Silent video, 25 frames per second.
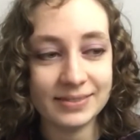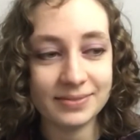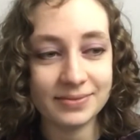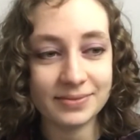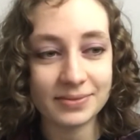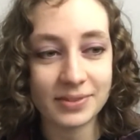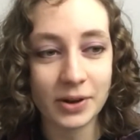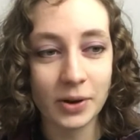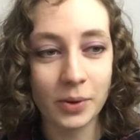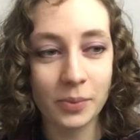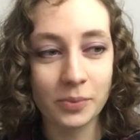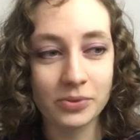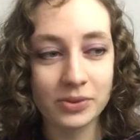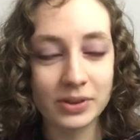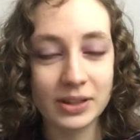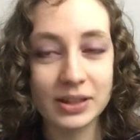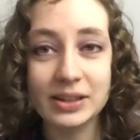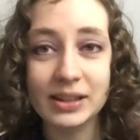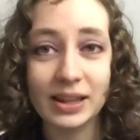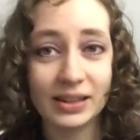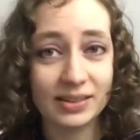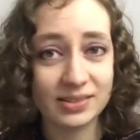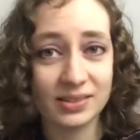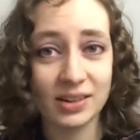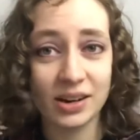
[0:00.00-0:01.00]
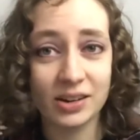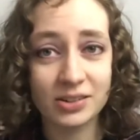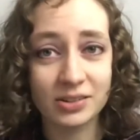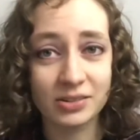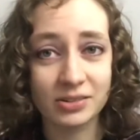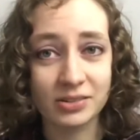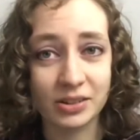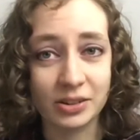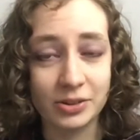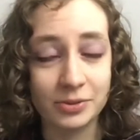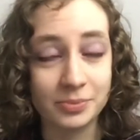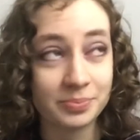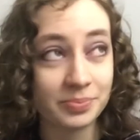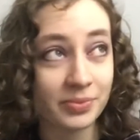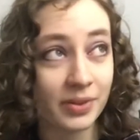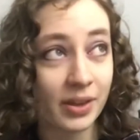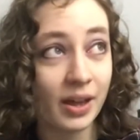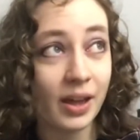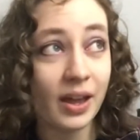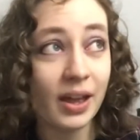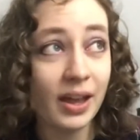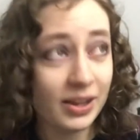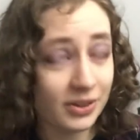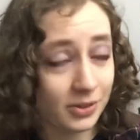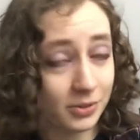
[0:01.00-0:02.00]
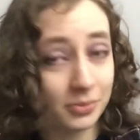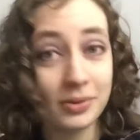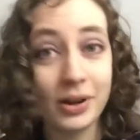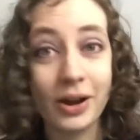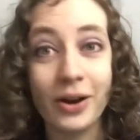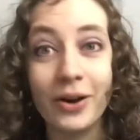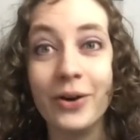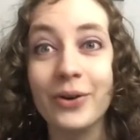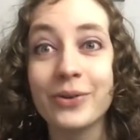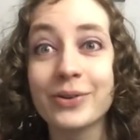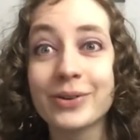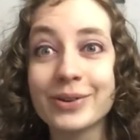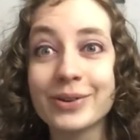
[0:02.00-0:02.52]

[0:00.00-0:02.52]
hopefully that's not too soon, is a rogue.